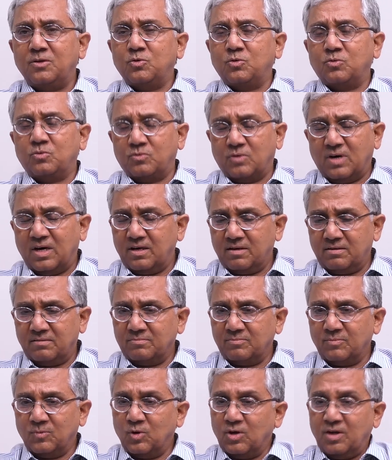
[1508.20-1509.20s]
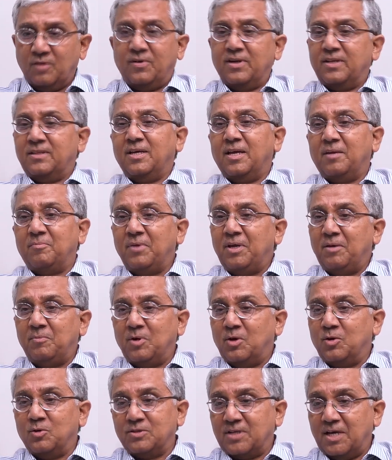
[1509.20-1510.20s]
you are more aware than me
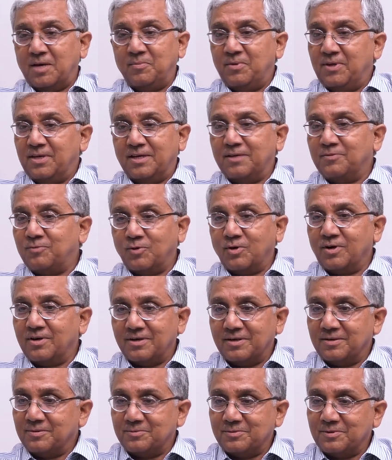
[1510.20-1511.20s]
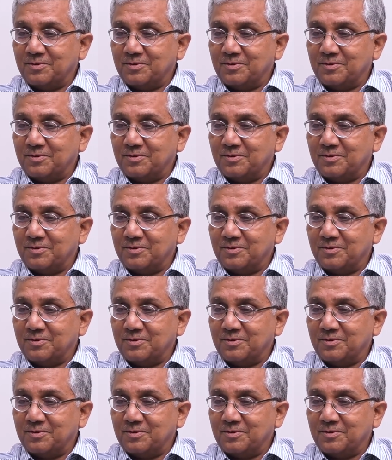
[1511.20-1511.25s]
because I'm here for a